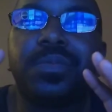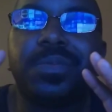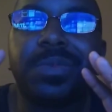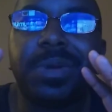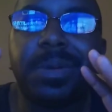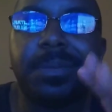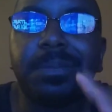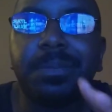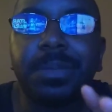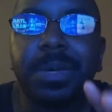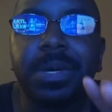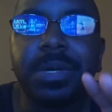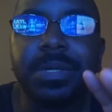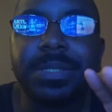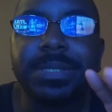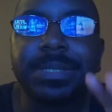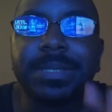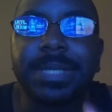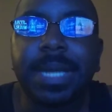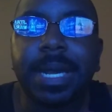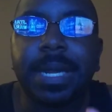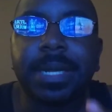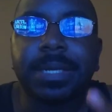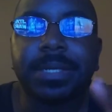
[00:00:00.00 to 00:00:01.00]
Most
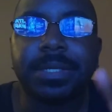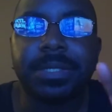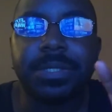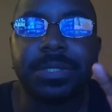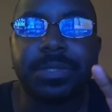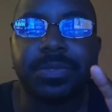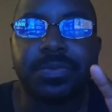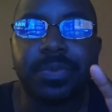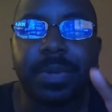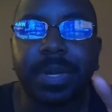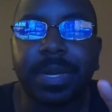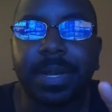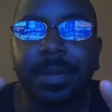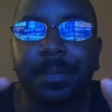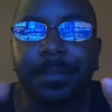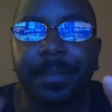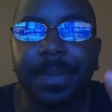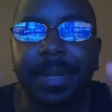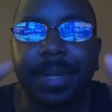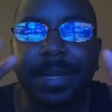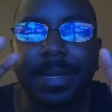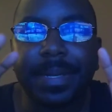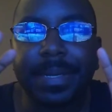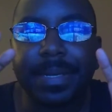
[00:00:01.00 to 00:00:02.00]
doctors
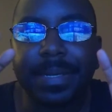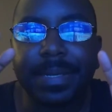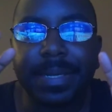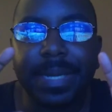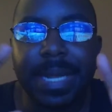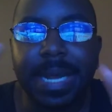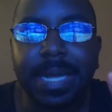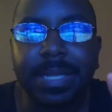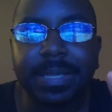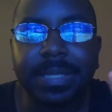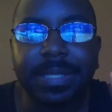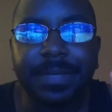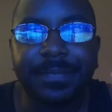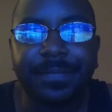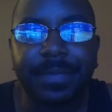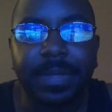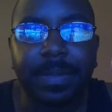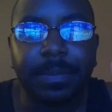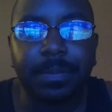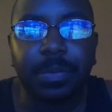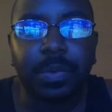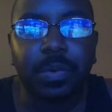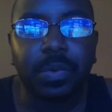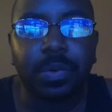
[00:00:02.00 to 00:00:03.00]
recommend not
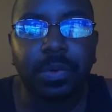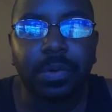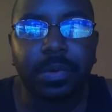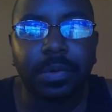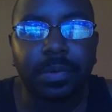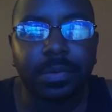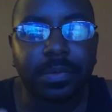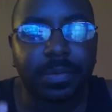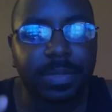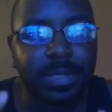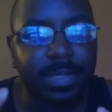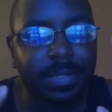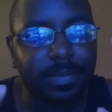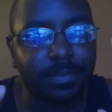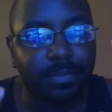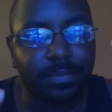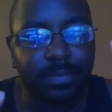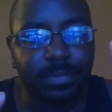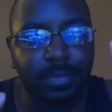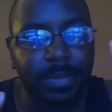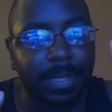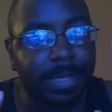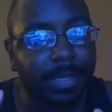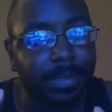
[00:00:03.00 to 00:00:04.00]
lifting more
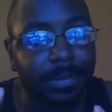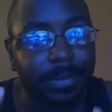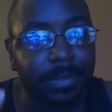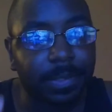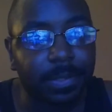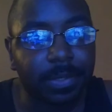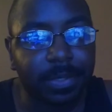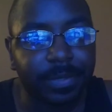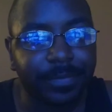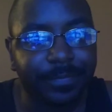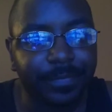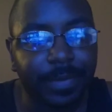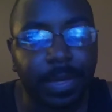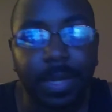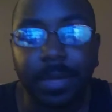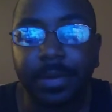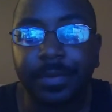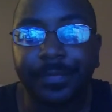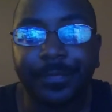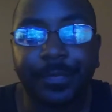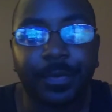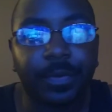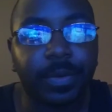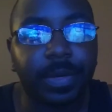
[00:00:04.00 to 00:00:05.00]
than like 35 to
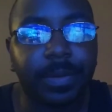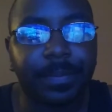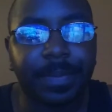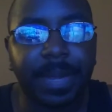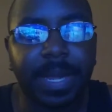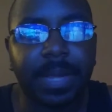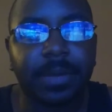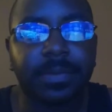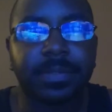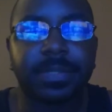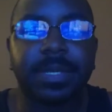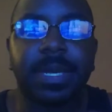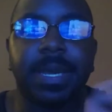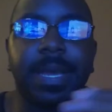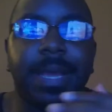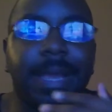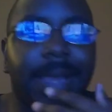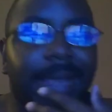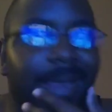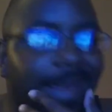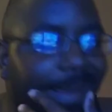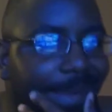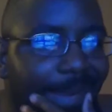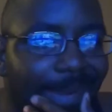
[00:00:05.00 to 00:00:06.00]
40 pounds.
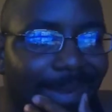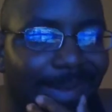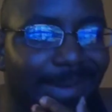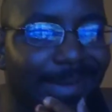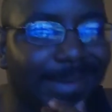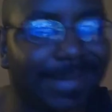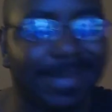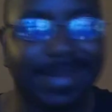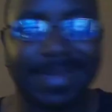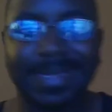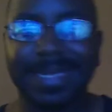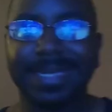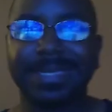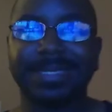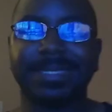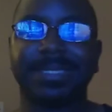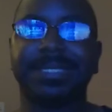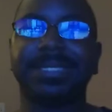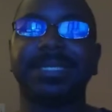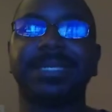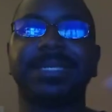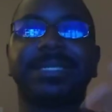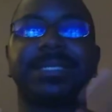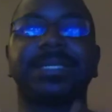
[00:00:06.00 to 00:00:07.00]
And that's
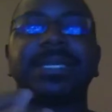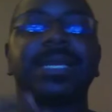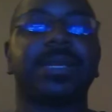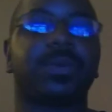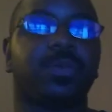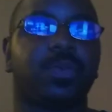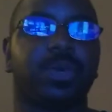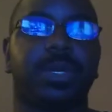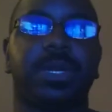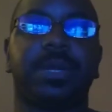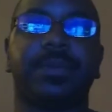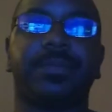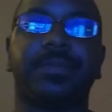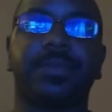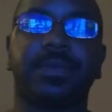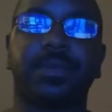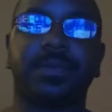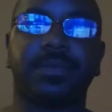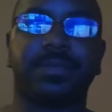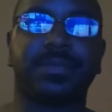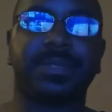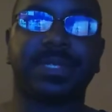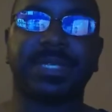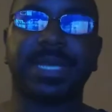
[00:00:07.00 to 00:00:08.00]
just like
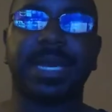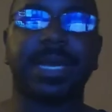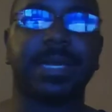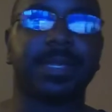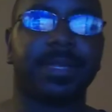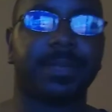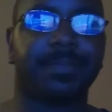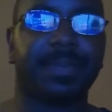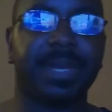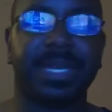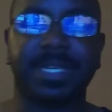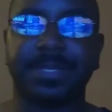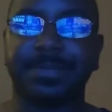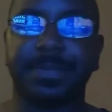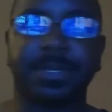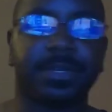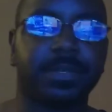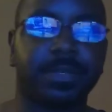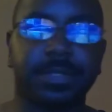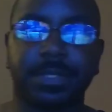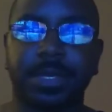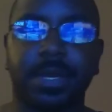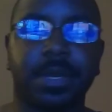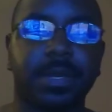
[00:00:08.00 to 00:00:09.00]
whatever side the
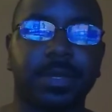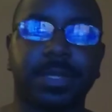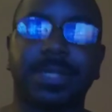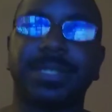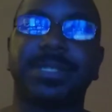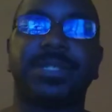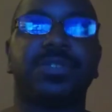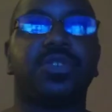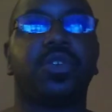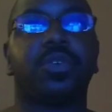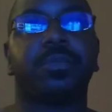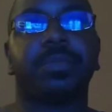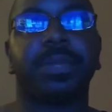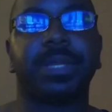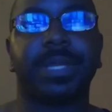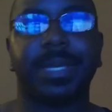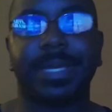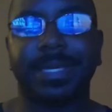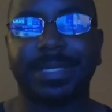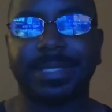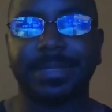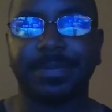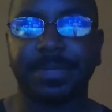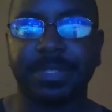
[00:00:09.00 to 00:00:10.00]
pacemaker's on, because normally
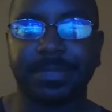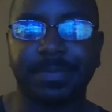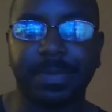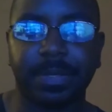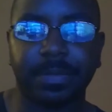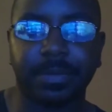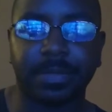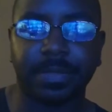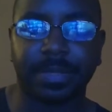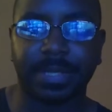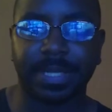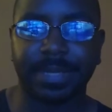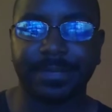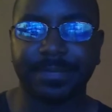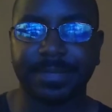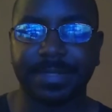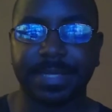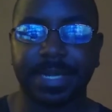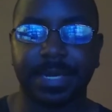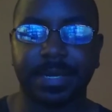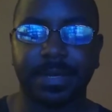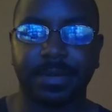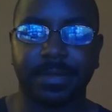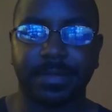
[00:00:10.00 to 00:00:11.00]
it's supposed to be on the left
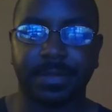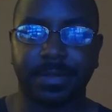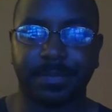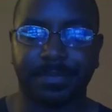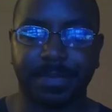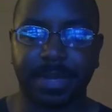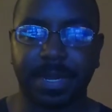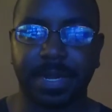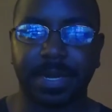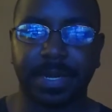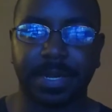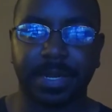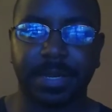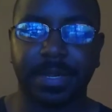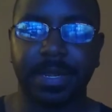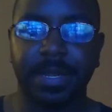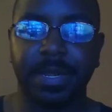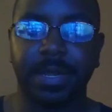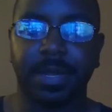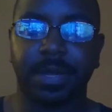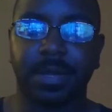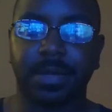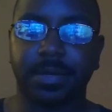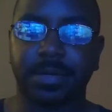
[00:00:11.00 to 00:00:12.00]
side of the body,
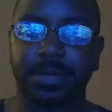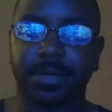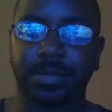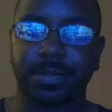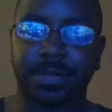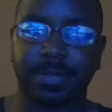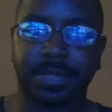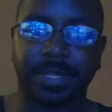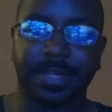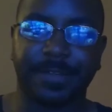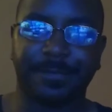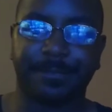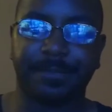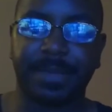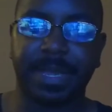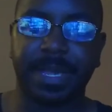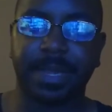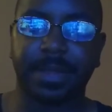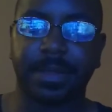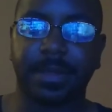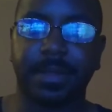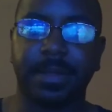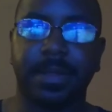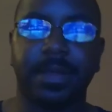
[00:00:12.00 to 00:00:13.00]
under the left
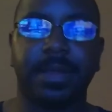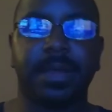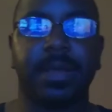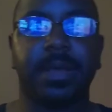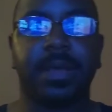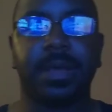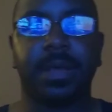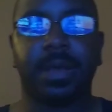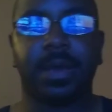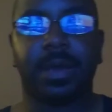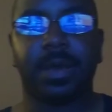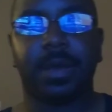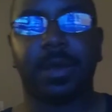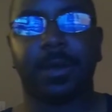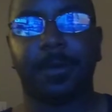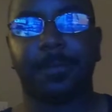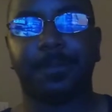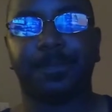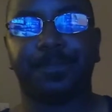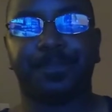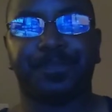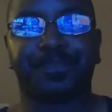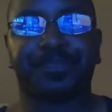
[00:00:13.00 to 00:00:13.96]
pec, um,